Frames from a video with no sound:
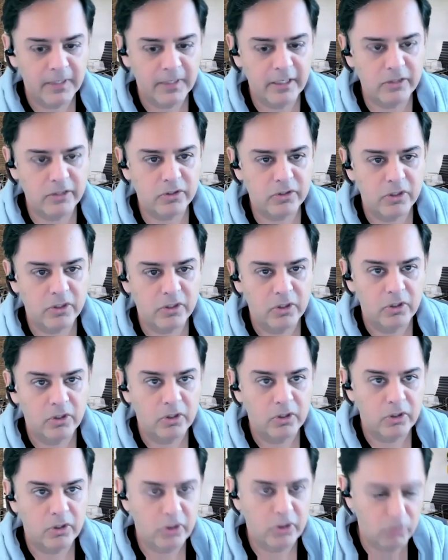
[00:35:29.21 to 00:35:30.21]
is
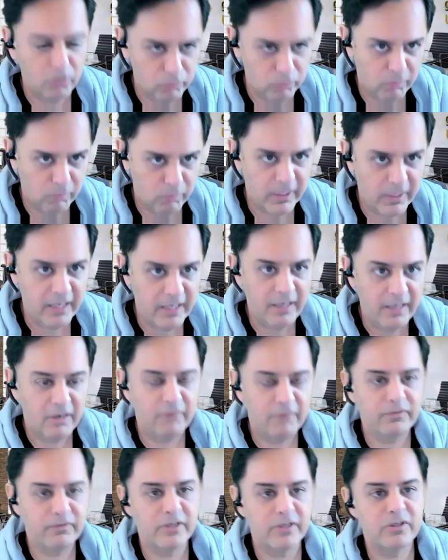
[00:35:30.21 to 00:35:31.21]
Q3
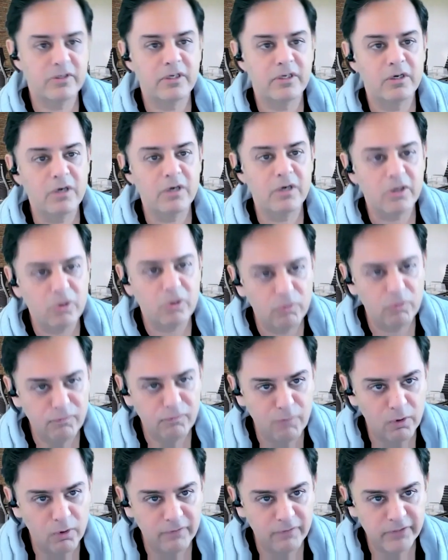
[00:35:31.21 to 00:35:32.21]
of this year,
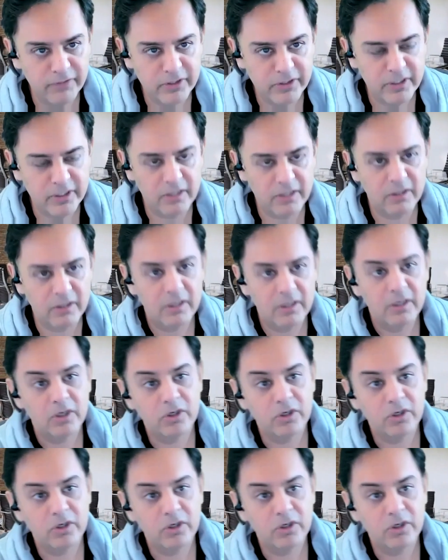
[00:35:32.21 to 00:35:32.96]
Q4 of this year,